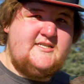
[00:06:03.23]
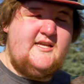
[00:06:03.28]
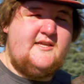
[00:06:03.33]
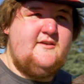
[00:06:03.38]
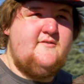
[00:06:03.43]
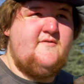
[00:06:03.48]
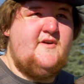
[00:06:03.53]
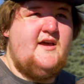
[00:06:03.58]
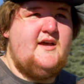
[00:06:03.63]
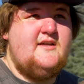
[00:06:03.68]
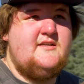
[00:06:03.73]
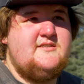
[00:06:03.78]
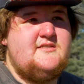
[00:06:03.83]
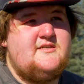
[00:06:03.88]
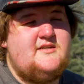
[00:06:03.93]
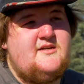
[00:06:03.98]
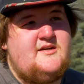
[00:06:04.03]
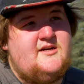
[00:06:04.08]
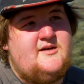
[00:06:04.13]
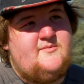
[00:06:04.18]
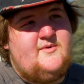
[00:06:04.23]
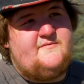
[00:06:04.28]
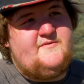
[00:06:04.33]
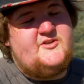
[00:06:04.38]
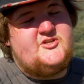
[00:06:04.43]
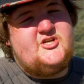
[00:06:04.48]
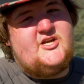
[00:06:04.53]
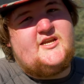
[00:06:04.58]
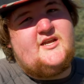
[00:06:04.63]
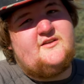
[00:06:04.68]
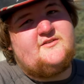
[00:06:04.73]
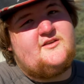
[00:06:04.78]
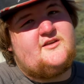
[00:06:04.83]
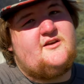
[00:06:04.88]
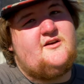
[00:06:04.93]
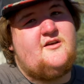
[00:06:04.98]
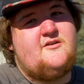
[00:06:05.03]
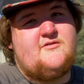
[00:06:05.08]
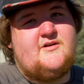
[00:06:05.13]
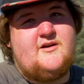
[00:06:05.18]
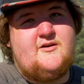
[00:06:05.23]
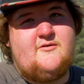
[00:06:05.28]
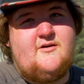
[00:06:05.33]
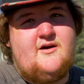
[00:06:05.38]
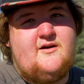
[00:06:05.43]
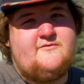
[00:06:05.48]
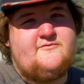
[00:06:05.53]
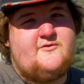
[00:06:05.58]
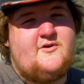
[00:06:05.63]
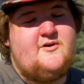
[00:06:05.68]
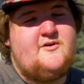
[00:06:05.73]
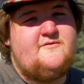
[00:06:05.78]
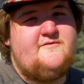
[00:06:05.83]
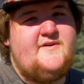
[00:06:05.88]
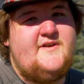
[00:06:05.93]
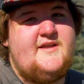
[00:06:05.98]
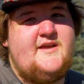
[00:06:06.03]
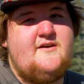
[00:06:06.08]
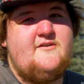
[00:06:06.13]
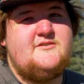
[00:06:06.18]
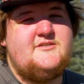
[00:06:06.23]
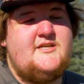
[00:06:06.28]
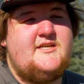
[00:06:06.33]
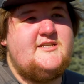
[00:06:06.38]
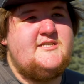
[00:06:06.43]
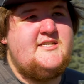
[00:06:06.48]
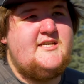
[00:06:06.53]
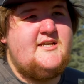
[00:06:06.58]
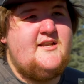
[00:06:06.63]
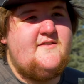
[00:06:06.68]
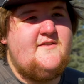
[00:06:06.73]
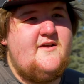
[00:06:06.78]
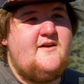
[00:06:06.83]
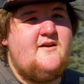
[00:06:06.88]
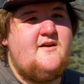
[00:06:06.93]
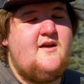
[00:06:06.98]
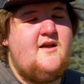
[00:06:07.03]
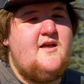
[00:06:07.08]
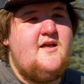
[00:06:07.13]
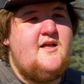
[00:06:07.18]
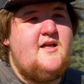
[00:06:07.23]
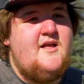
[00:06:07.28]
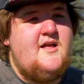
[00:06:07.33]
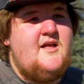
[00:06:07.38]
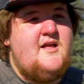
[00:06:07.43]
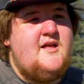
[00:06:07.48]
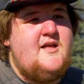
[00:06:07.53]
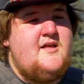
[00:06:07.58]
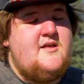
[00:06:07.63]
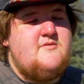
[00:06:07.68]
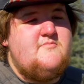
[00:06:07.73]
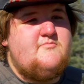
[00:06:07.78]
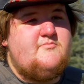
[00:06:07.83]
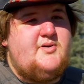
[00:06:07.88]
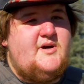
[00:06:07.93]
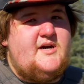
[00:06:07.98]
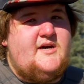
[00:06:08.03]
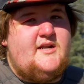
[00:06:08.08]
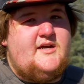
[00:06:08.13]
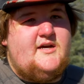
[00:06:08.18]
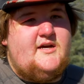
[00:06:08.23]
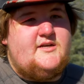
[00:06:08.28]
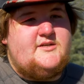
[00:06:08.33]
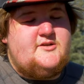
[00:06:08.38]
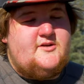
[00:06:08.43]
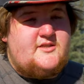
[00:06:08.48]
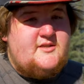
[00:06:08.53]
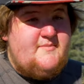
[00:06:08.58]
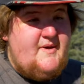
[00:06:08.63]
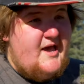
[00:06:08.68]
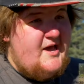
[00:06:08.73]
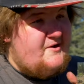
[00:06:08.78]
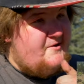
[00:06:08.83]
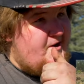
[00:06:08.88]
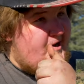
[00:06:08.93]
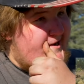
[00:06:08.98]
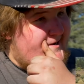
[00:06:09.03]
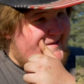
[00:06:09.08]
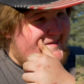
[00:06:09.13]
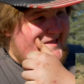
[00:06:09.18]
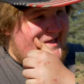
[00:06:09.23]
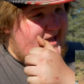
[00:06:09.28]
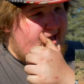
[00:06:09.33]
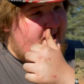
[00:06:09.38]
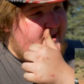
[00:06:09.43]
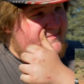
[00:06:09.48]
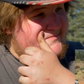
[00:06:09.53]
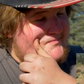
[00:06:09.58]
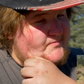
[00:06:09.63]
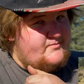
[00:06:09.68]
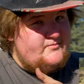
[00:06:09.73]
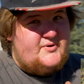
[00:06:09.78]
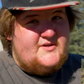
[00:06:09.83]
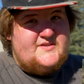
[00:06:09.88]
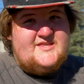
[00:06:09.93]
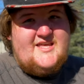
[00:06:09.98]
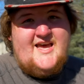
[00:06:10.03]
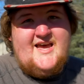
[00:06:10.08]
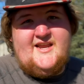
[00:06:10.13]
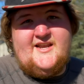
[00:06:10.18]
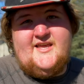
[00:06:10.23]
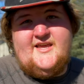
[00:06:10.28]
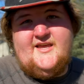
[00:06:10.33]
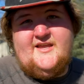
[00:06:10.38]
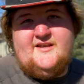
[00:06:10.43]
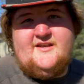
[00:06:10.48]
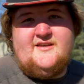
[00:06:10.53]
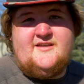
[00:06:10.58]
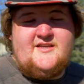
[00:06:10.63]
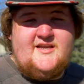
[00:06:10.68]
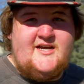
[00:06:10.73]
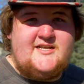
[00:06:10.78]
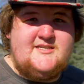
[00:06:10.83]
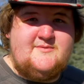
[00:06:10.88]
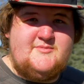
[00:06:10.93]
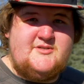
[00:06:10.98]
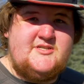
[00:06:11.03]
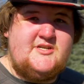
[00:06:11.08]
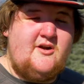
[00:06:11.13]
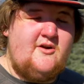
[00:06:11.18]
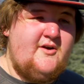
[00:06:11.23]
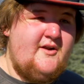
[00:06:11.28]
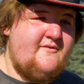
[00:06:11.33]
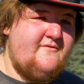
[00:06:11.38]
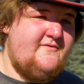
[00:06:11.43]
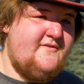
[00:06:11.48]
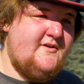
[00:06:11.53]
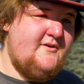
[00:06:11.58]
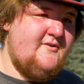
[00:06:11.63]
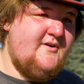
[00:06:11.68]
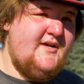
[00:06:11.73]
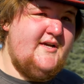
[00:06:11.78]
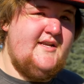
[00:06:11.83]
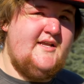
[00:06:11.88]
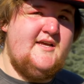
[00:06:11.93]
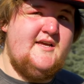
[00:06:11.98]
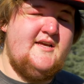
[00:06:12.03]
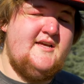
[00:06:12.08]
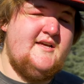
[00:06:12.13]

that you guys, um, if you check out the Colorado off-road videos, you can see it in there. But uh, took the battery out of that, put that in, got some starting fluid,